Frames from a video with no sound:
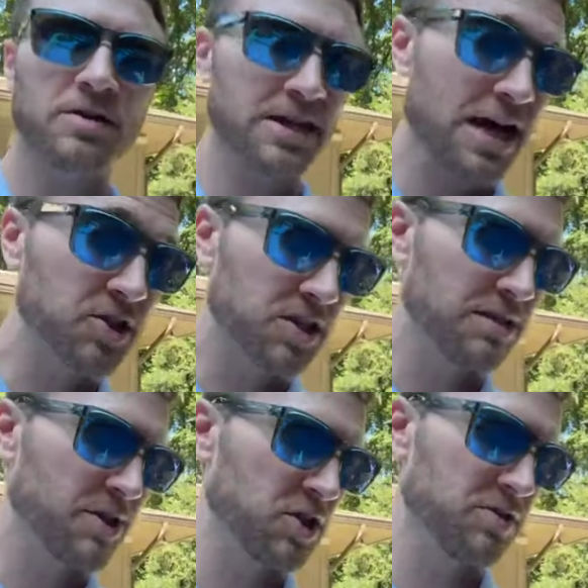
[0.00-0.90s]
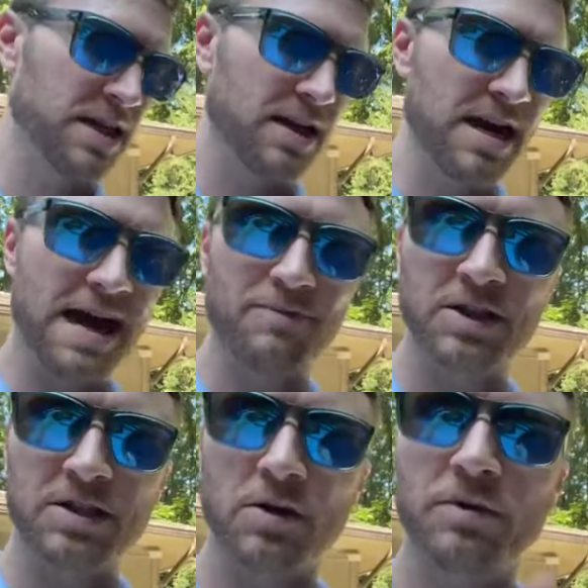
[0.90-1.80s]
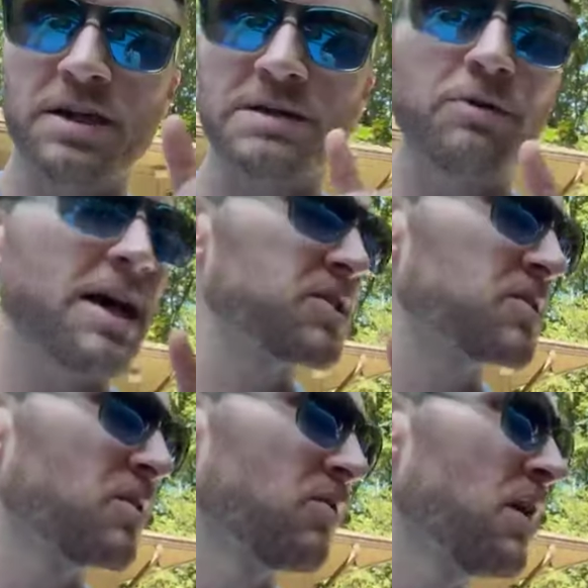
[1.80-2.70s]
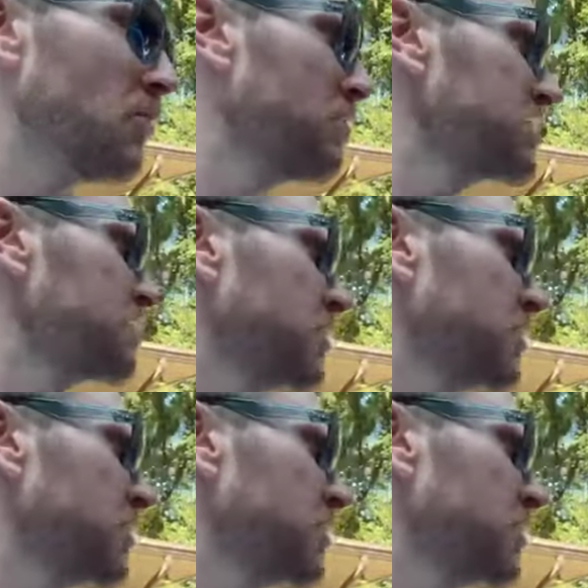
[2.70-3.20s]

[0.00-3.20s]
there's actually some issues that can happen. So this plaster, when